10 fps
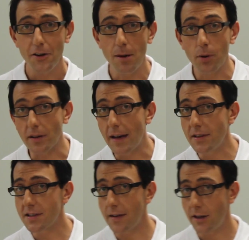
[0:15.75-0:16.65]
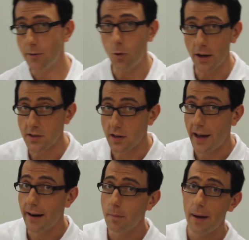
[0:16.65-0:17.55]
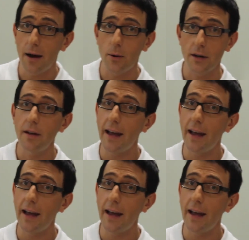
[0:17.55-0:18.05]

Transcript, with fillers: Number 1171 is an air-powered,